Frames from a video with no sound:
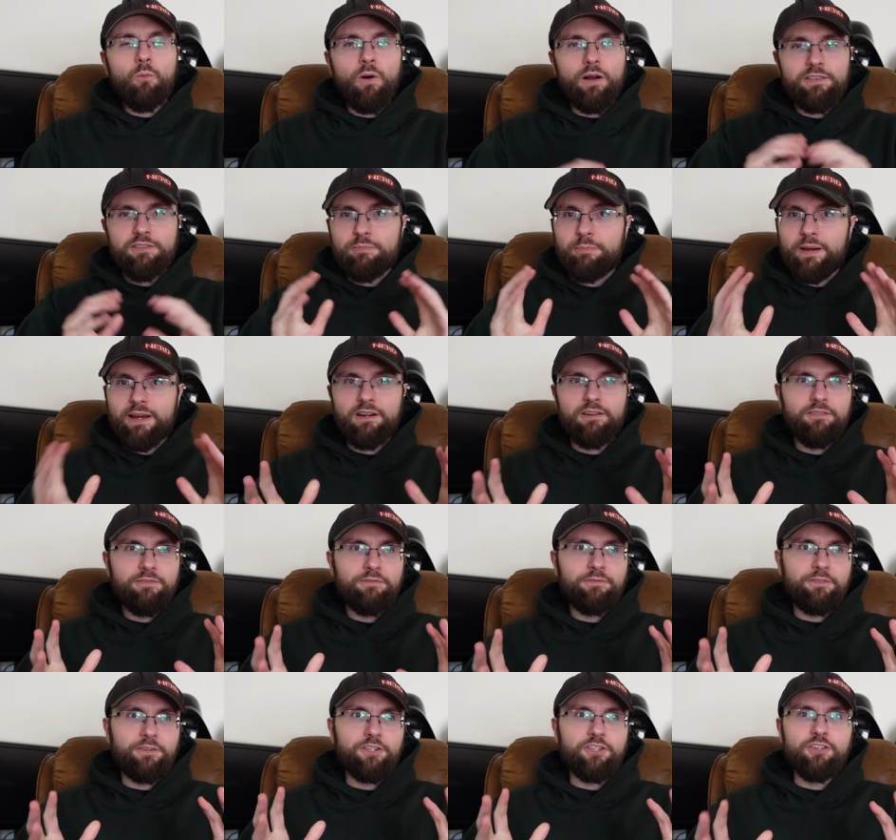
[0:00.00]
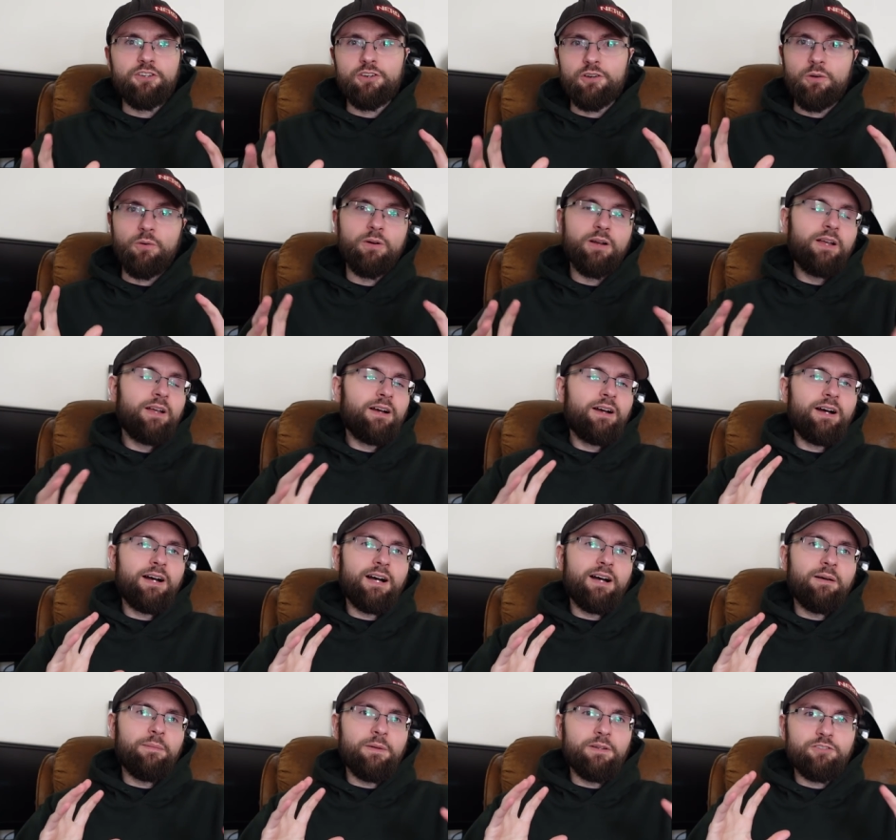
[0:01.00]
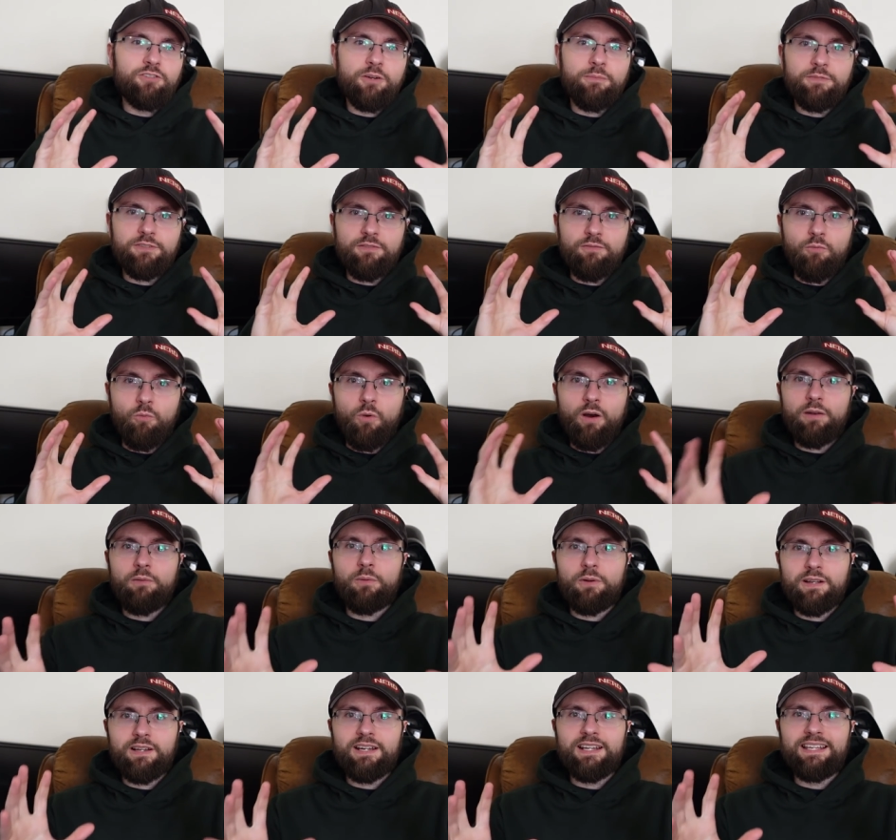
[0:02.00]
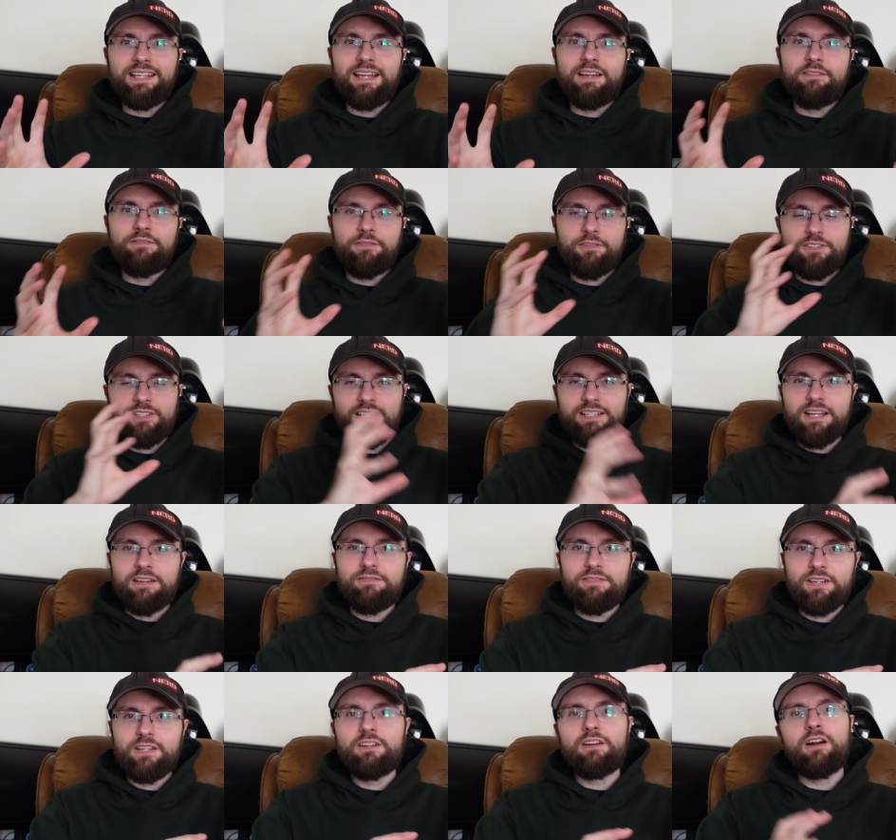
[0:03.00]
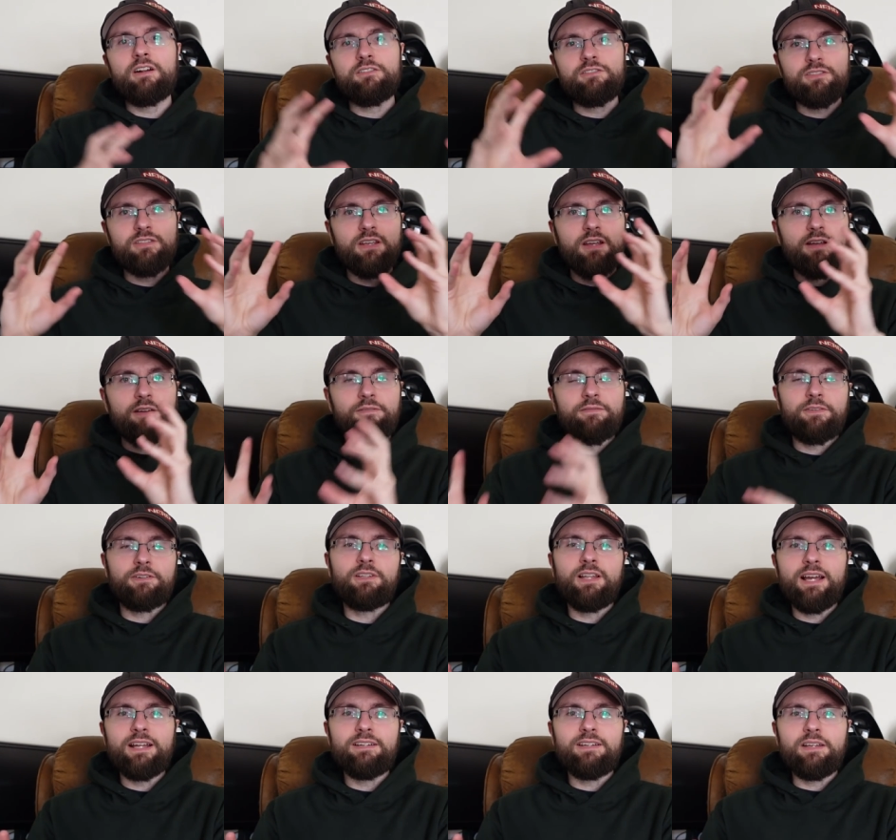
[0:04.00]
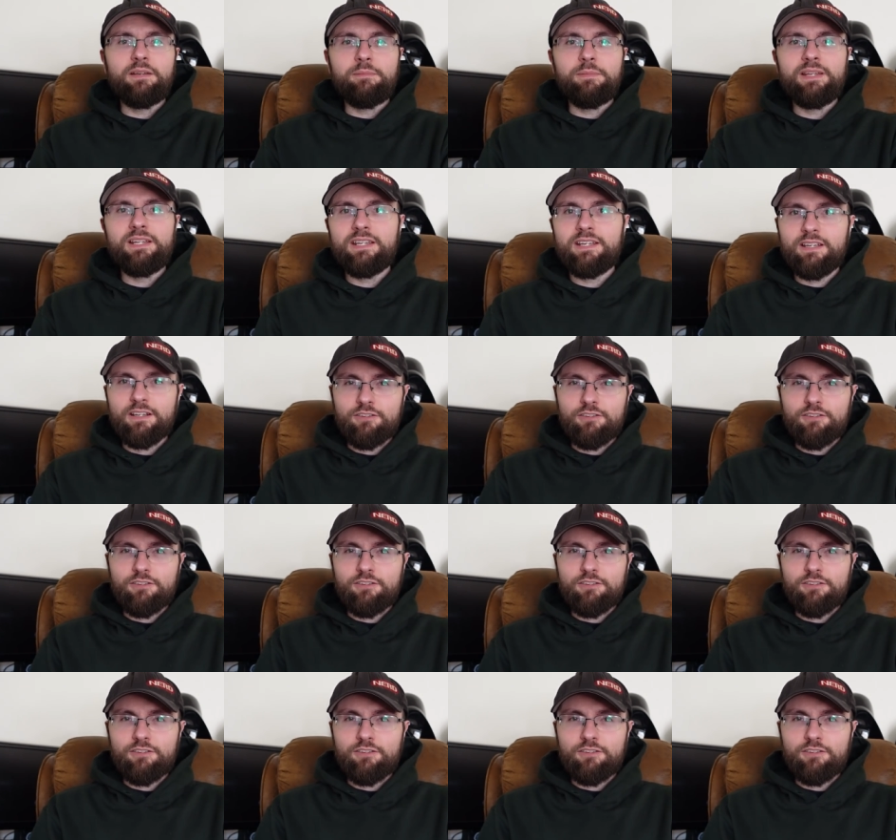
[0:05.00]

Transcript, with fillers: what's better for you um, in terms of what we're going to get for Sentai Figuarts for Lightning, meaning